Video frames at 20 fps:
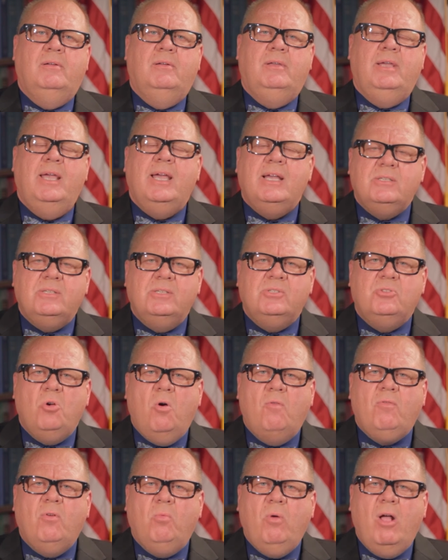Yes, it's
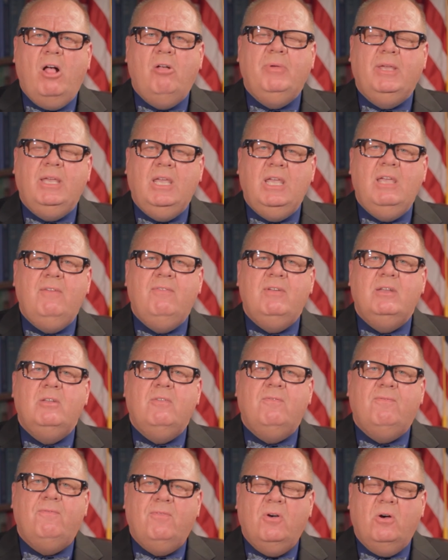overwhelming even
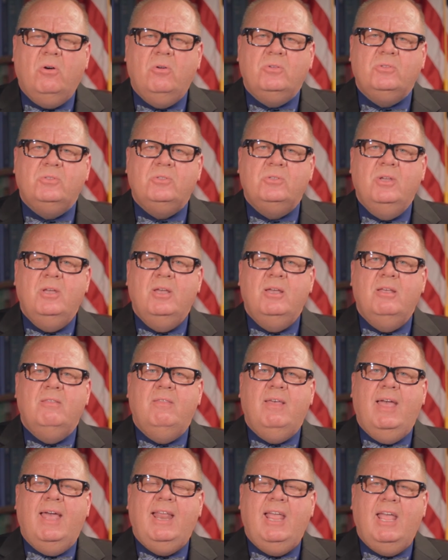to folks
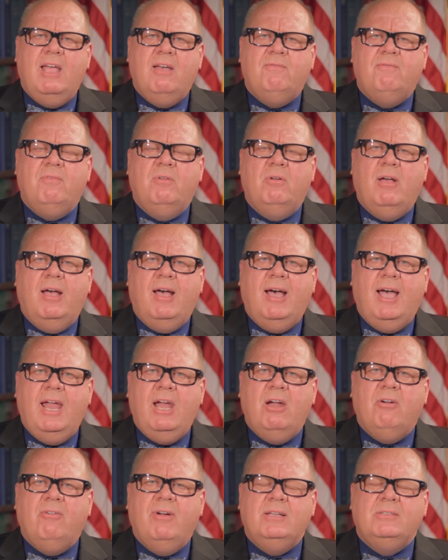that have
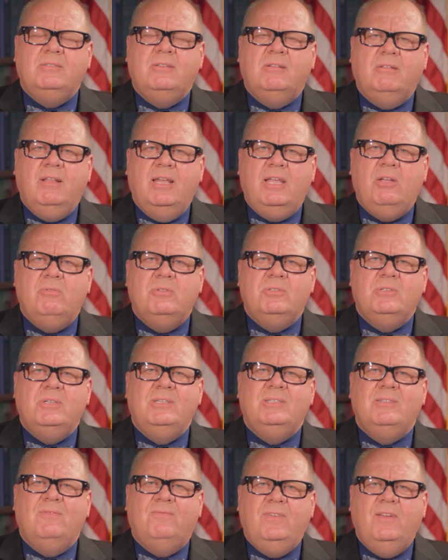IRS
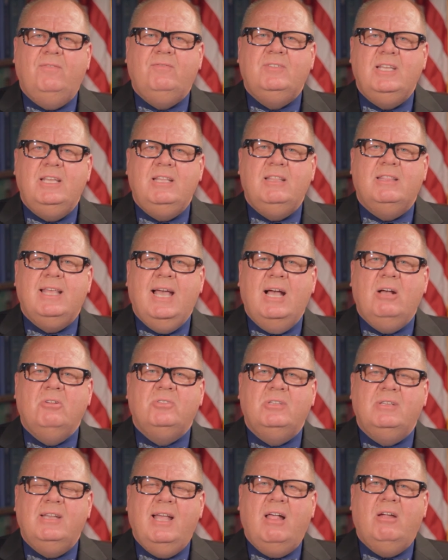delinquencies of
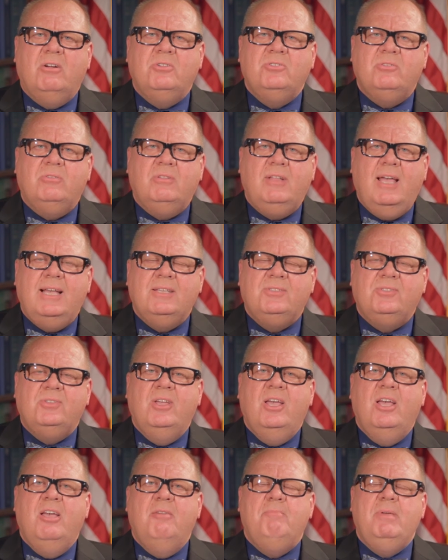$15,000 or less,
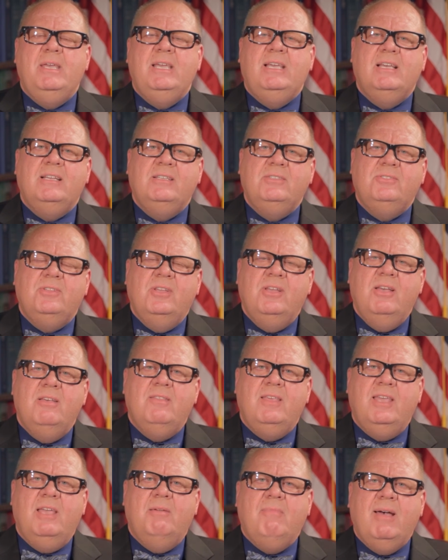because
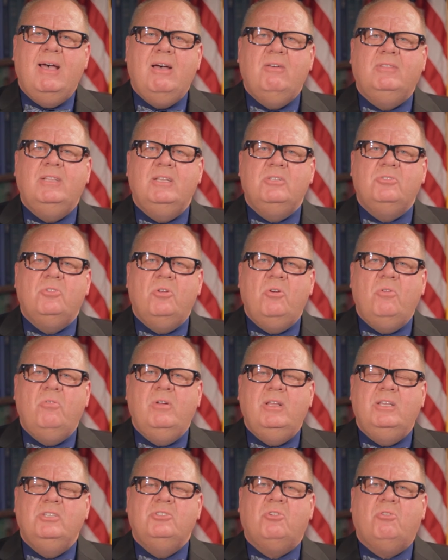the amount that's
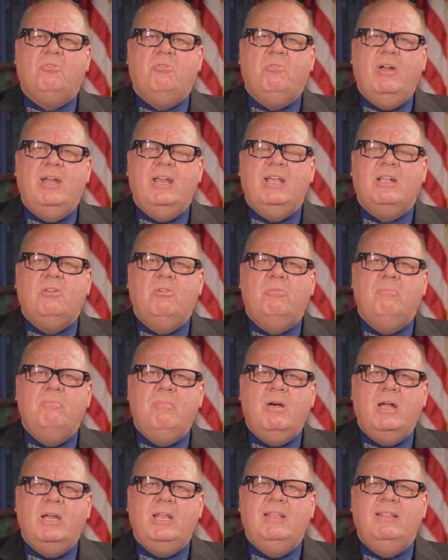owed is critical
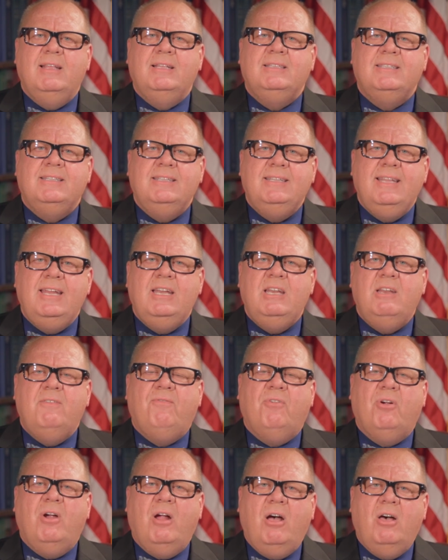money that's needed
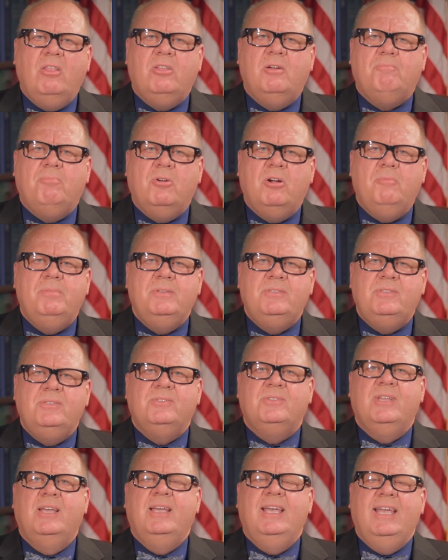for other
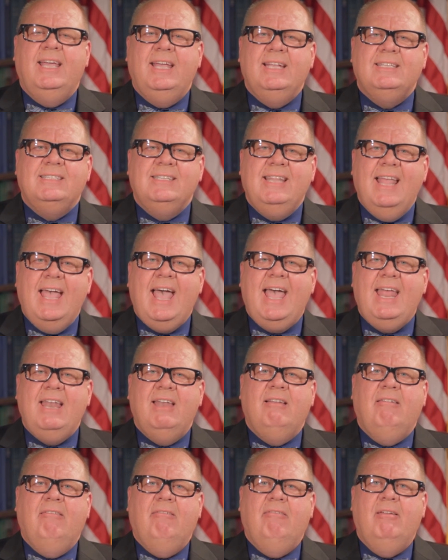purposes. It's not
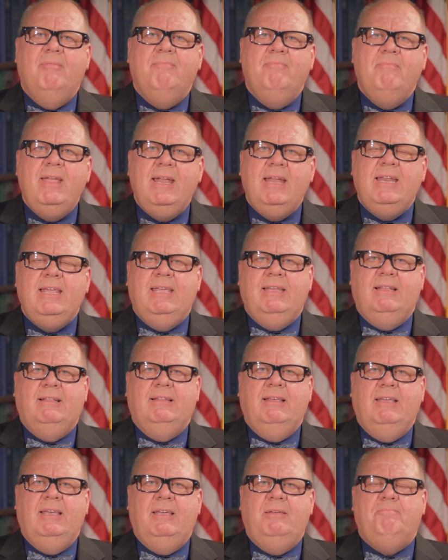
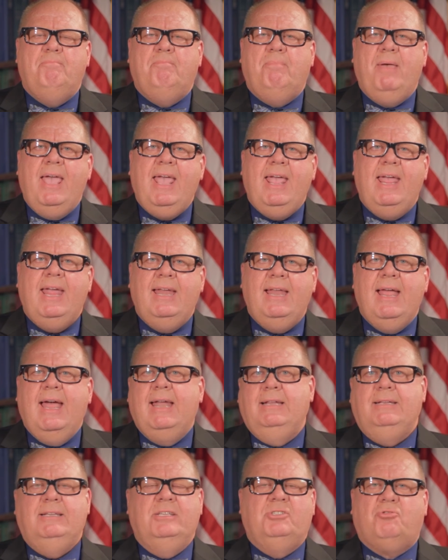immediately paid
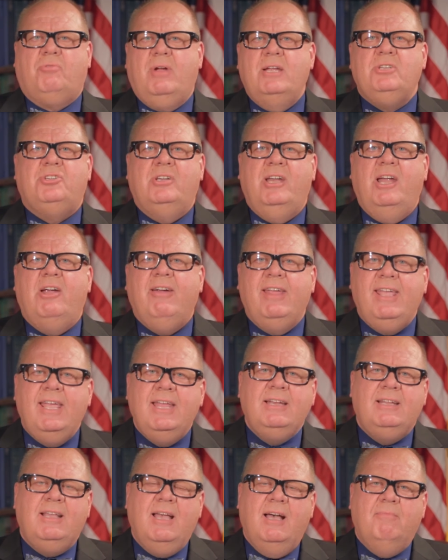out of discretionary
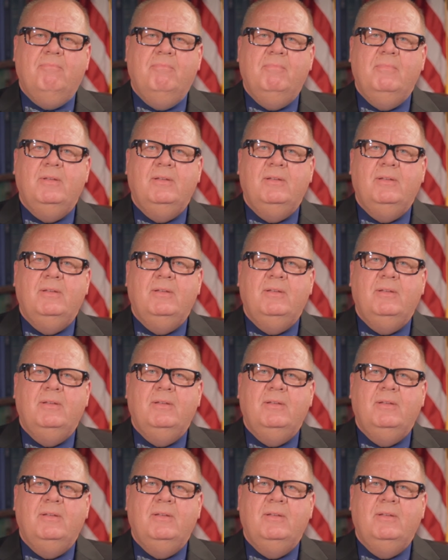income.